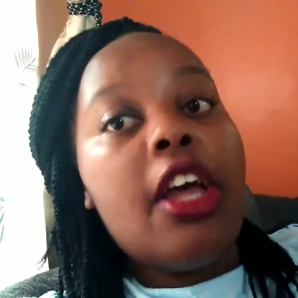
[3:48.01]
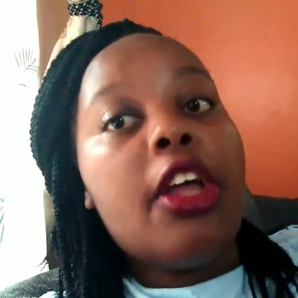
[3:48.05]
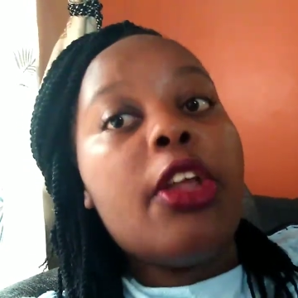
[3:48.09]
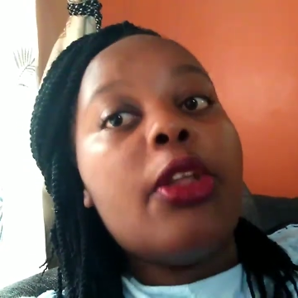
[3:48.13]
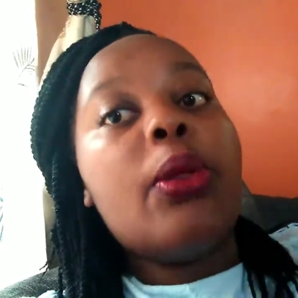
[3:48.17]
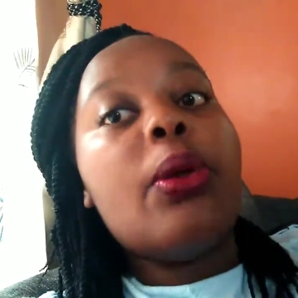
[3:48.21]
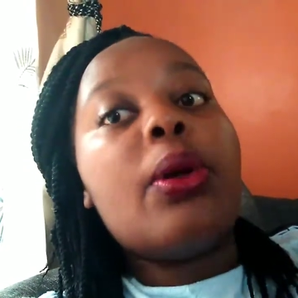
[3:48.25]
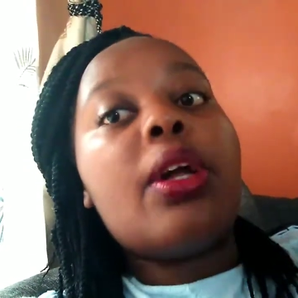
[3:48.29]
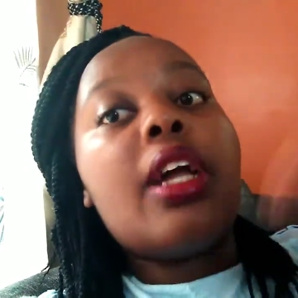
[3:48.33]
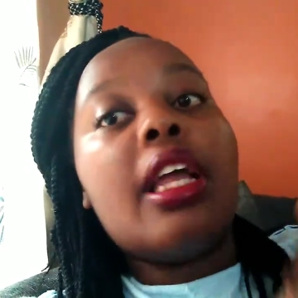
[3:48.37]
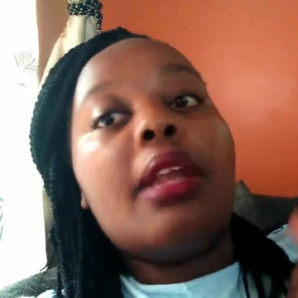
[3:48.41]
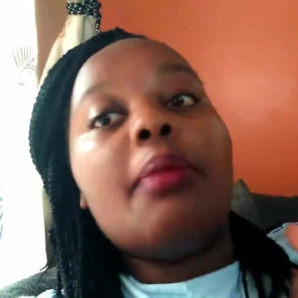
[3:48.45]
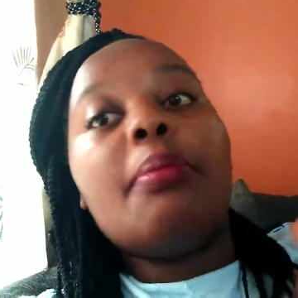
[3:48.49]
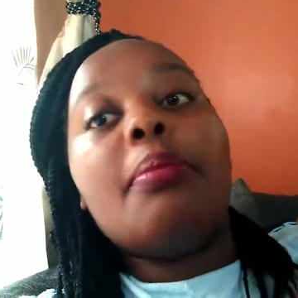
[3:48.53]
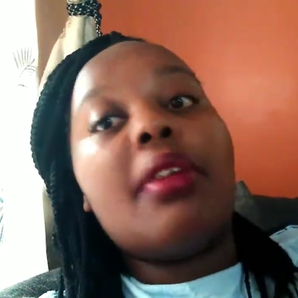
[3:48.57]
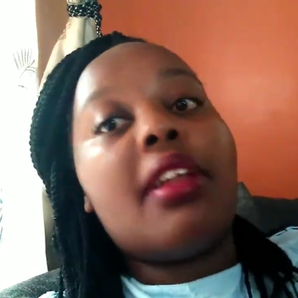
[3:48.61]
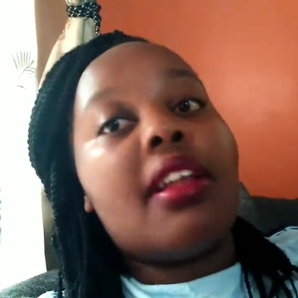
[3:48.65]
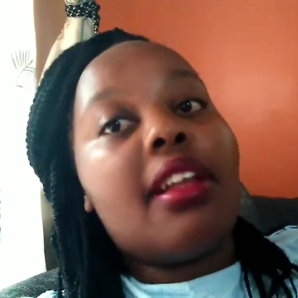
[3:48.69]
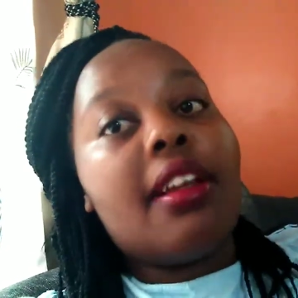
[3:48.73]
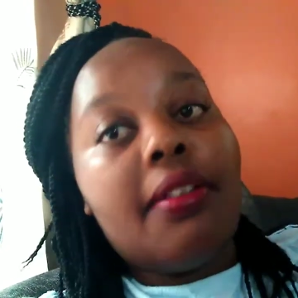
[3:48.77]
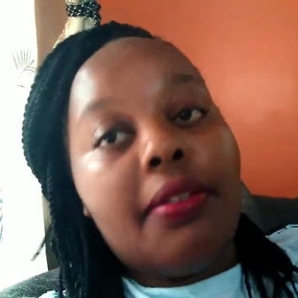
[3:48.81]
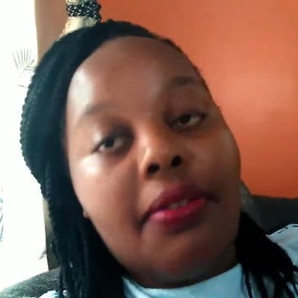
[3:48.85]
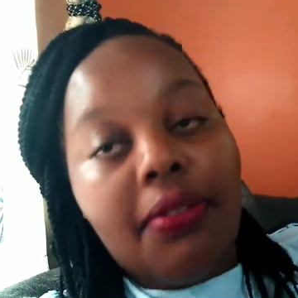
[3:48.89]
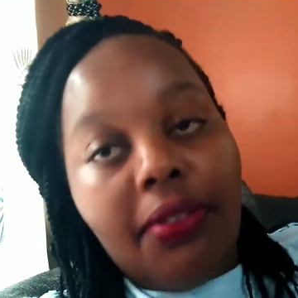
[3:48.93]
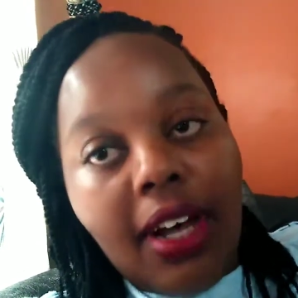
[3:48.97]
you can be
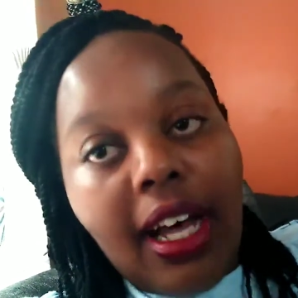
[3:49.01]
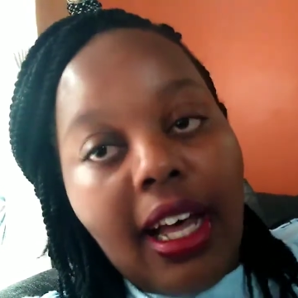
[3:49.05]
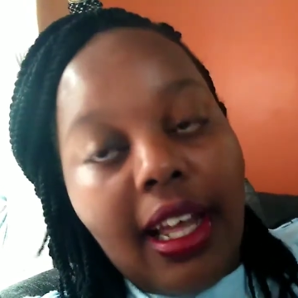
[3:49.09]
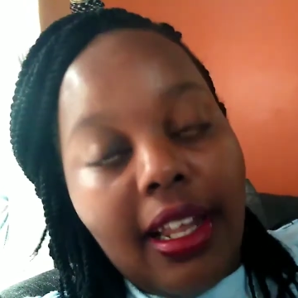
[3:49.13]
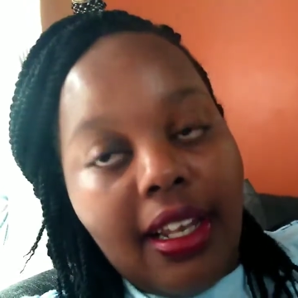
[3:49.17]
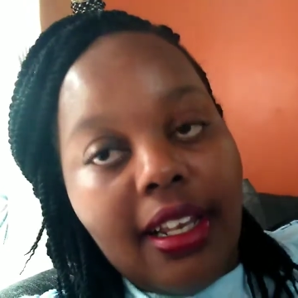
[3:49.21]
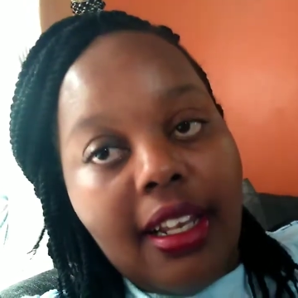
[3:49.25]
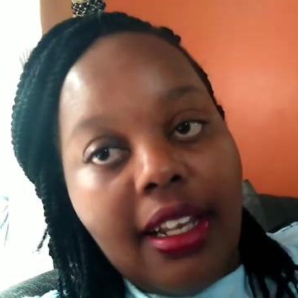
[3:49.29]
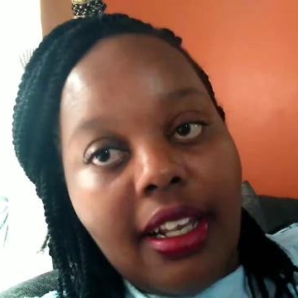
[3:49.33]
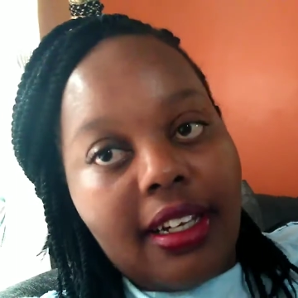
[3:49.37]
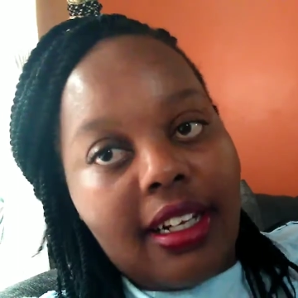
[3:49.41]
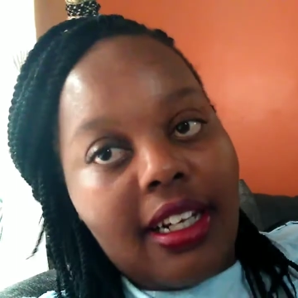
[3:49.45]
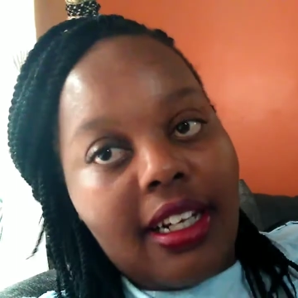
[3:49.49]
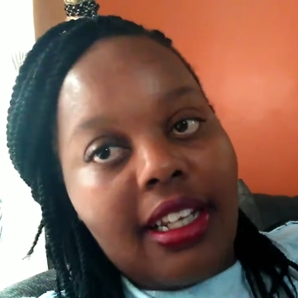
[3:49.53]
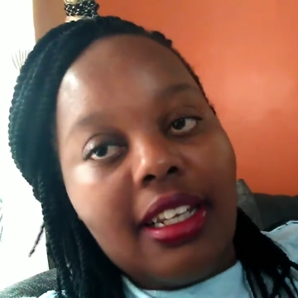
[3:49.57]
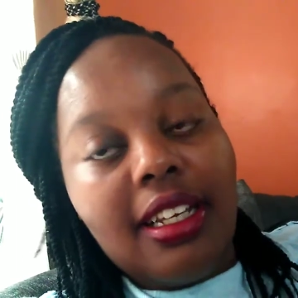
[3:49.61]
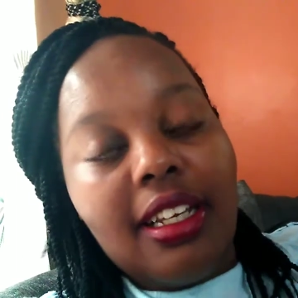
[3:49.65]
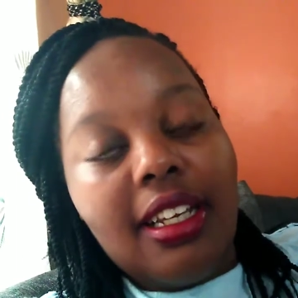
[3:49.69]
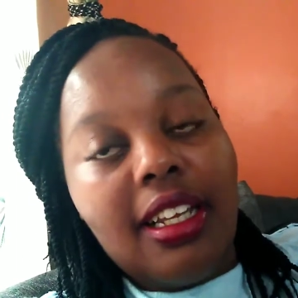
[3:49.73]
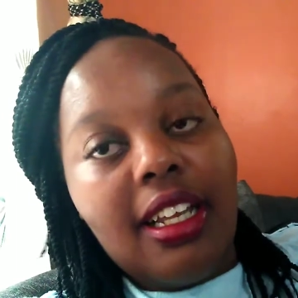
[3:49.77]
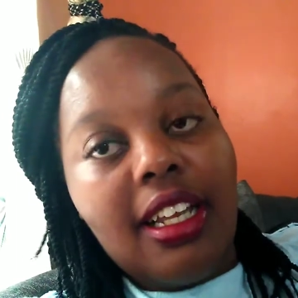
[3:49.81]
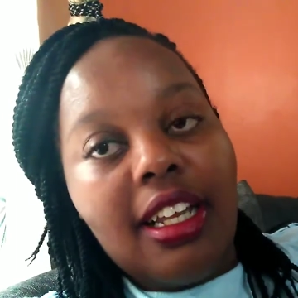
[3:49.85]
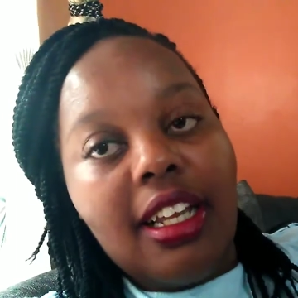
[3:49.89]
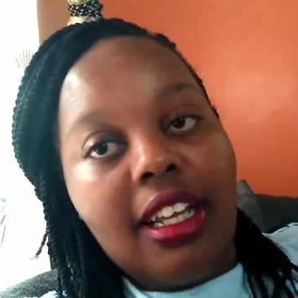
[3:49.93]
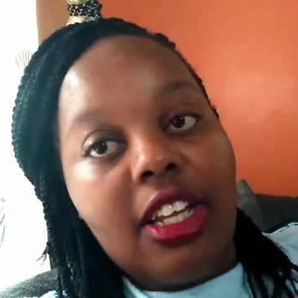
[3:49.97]
referring
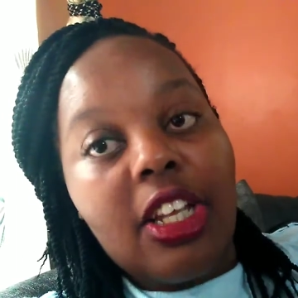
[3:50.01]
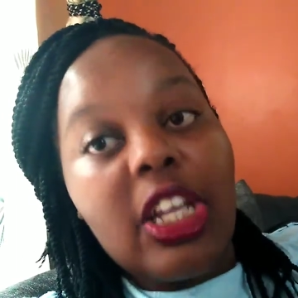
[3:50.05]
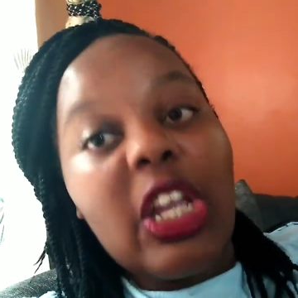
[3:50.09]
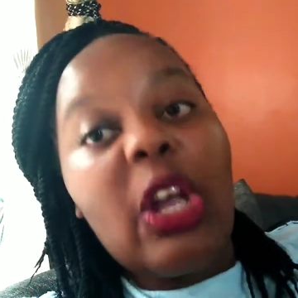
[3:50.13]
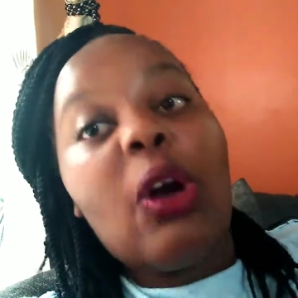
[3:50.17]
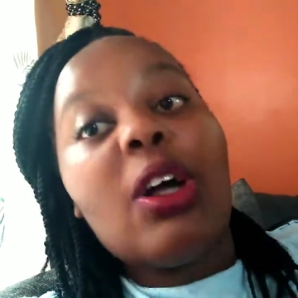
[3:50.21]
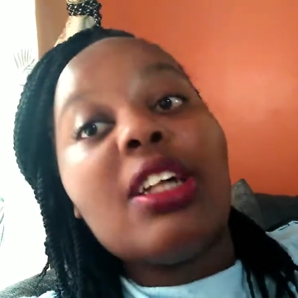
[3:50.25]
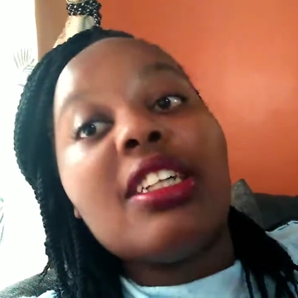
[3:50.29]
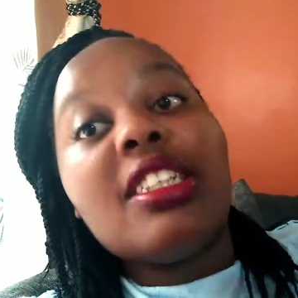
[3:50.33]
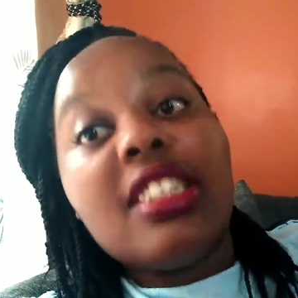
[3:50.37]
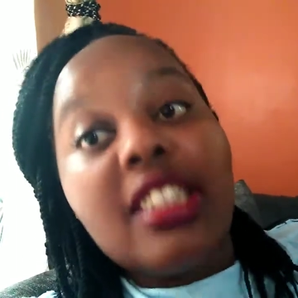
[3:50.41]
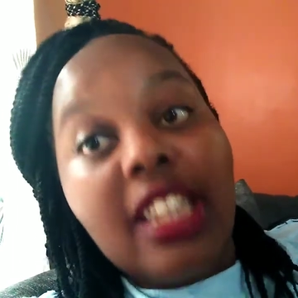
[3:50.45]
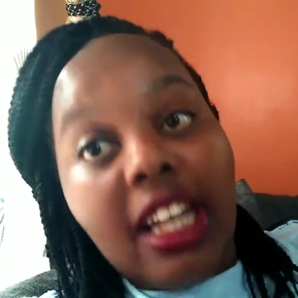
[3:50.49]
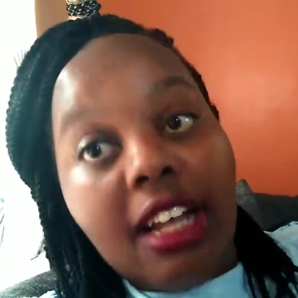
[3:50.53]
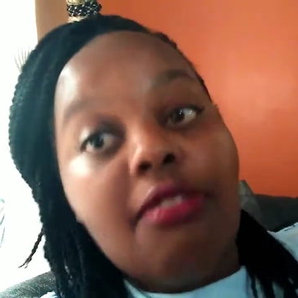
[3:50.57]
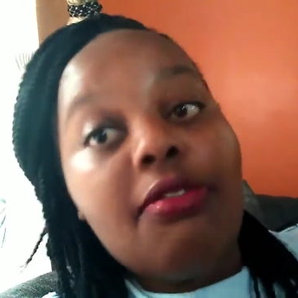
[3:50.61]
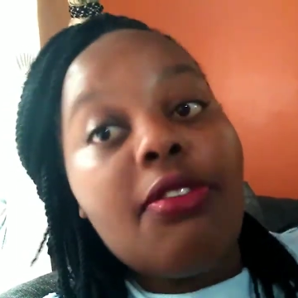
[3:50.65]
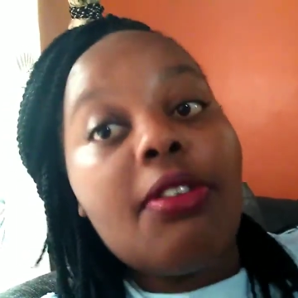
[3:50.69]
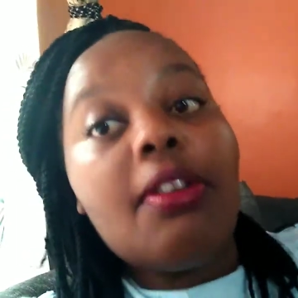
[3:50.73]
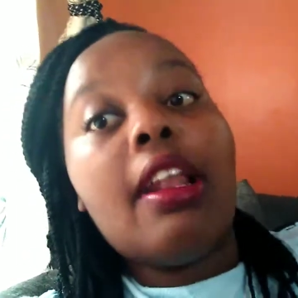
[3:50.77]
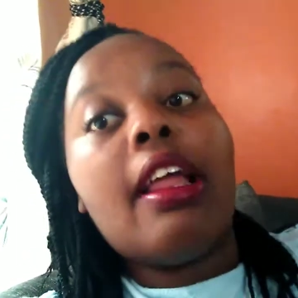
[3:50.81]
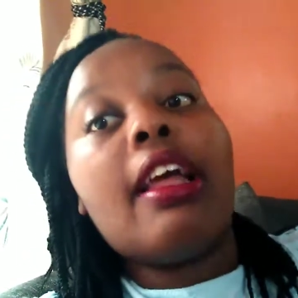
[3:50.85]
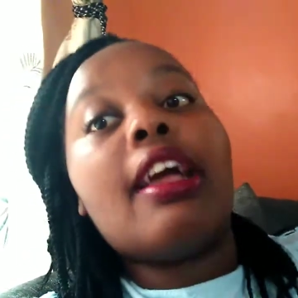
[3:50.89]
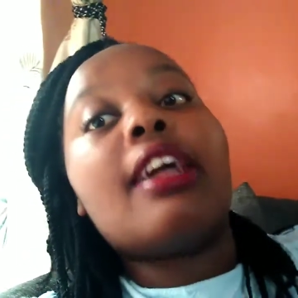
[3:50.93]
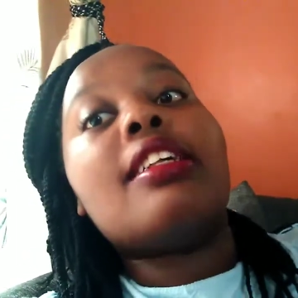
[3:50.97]
yourself
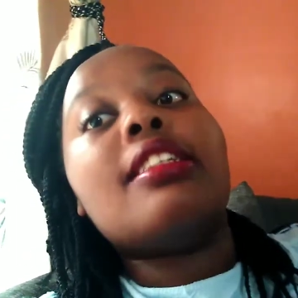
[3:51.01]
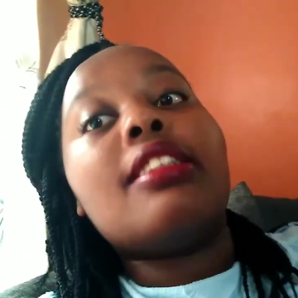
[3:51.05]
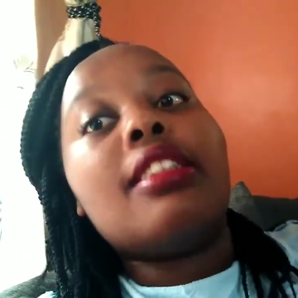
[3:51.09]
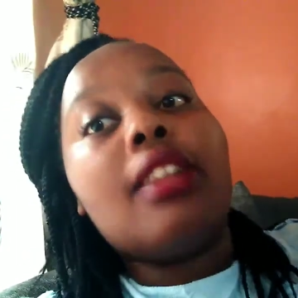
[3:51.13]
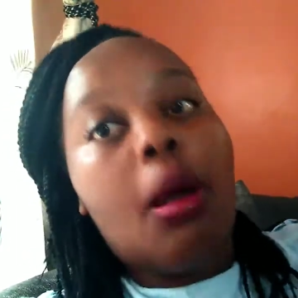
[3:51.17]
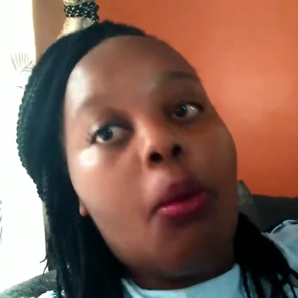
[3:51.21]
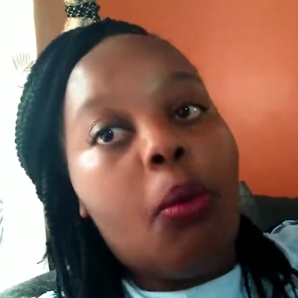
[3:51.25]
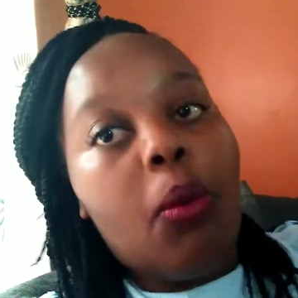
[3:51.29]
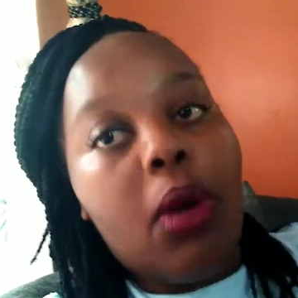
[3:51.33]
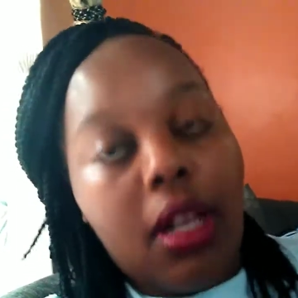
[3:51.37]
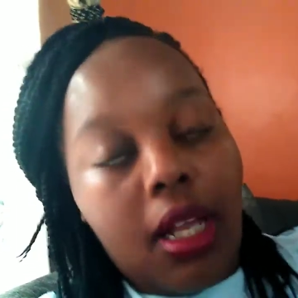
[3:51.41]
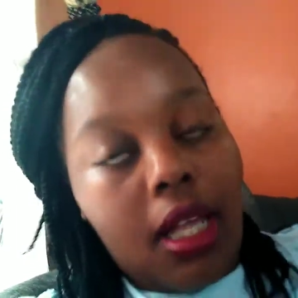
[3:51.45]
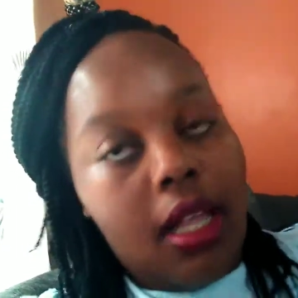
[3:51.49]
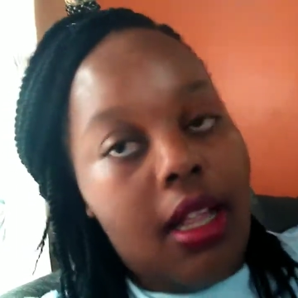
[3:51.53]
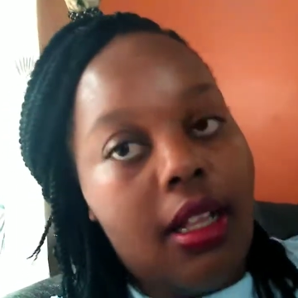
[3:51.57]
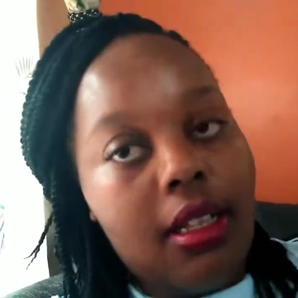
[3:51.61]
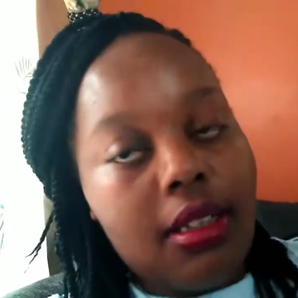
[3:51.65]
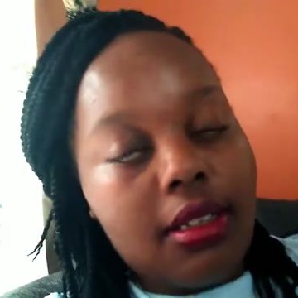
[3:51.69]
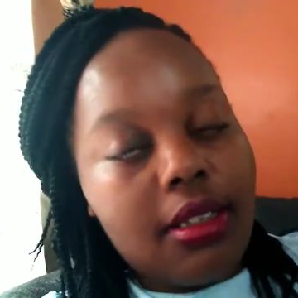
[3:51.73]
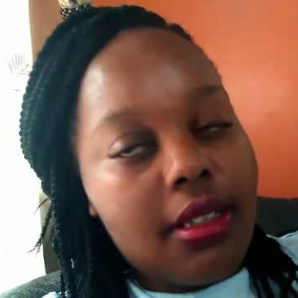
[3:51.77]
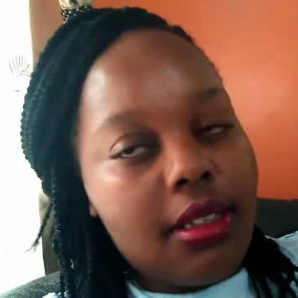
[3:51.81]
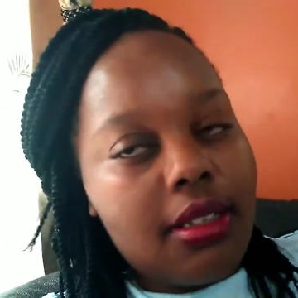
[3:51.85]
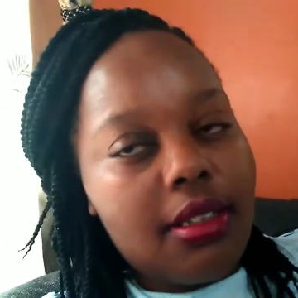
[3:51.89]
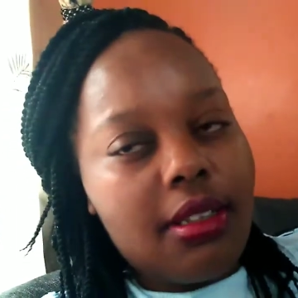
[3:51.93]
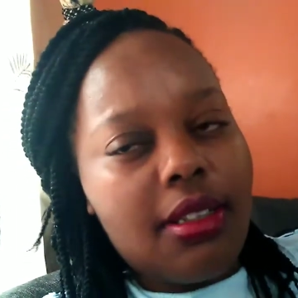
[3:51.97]
like someone
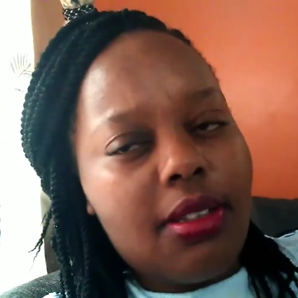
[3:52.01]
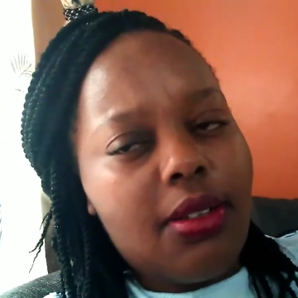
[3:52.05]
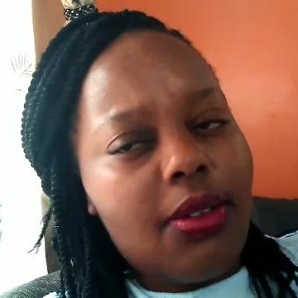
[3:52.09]
else.